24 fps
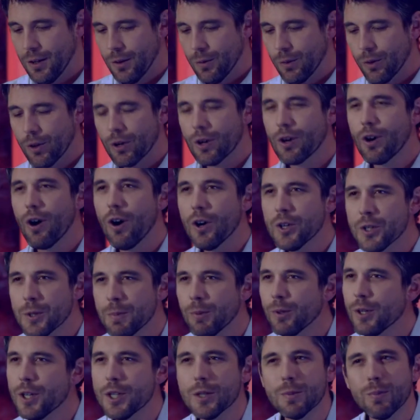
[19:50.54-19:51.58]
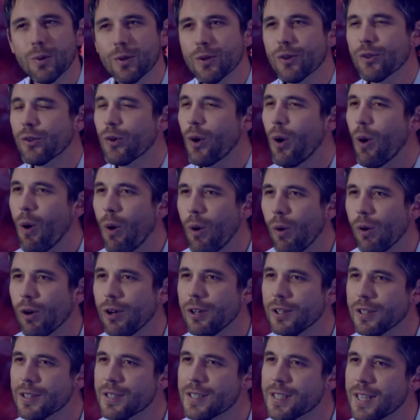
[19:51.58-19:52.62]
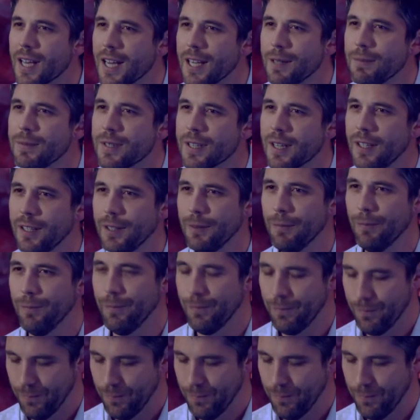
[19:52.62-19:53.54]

Well, the gospel has put us all on the same team.